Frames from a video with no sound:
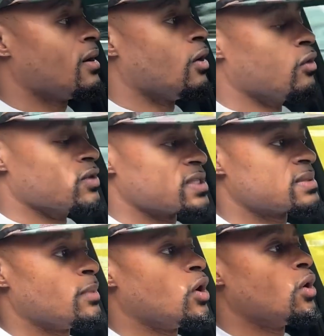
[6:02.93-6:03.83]
over
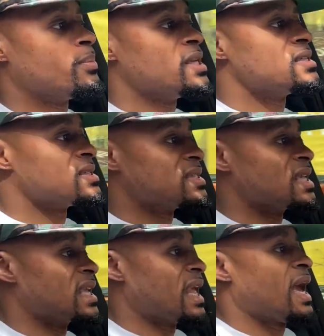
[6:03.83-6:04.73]
small pieces that
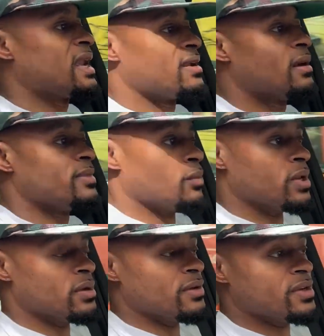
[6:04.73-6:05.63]
get added up that we
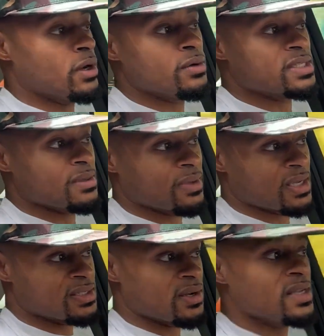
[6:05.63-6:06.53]
don't even notice it
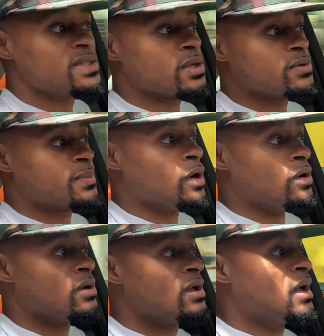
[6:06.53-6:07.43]
because they're each so small.
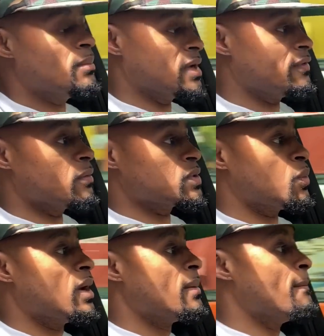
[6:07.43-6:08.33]
But if it was
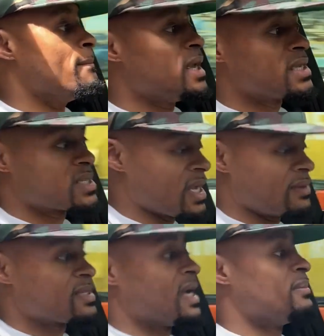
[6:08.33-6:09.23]
one big shot
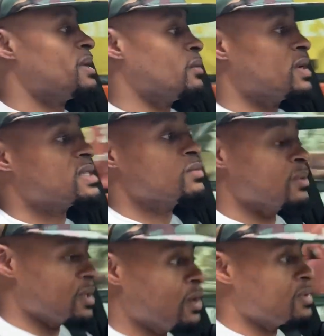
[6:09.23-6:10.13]
of time being wasted, we
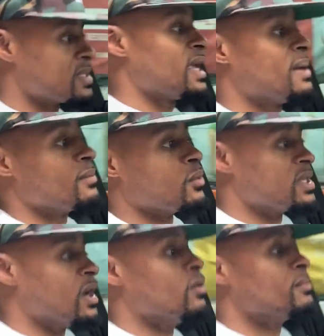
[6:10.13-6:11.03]
would notice that, but we
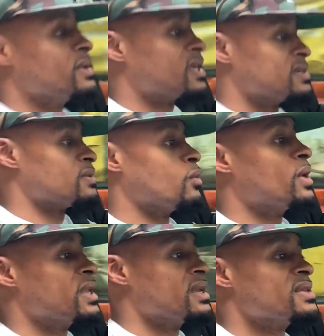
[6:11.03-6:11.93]
don't because of the
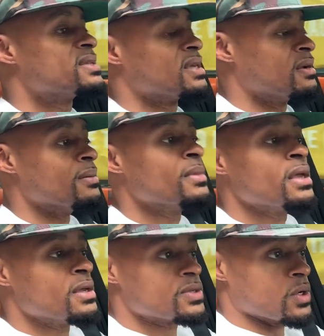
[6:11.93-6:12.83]
way that it's set up.
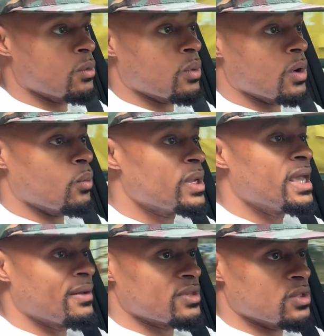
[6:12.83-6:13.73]
So what we
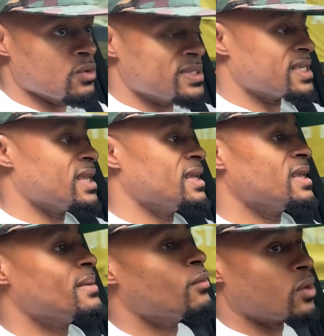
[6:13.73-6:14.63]
have to do is, again,
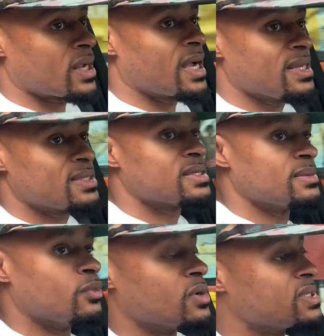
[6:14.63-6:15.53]
get more conscious and
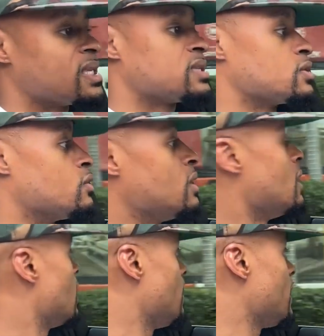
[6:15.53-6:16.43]
more intentional
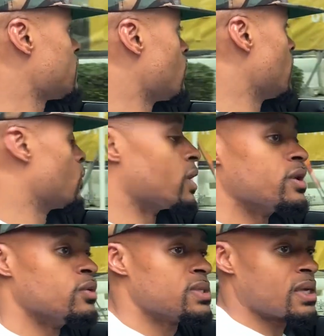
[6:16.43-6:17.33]
about the way we're
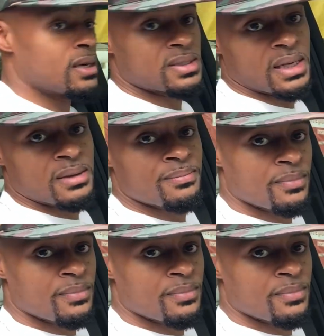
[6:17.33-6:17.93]
using our time